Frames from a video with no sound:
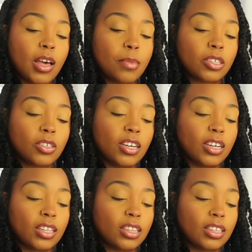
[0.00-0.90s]
i'm also
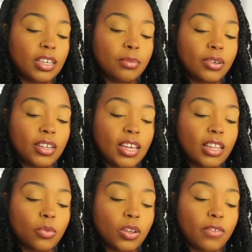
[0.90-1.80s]
hearing a libra yeah
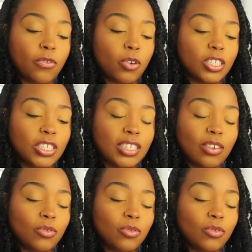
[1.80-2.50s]
the wheel of fortune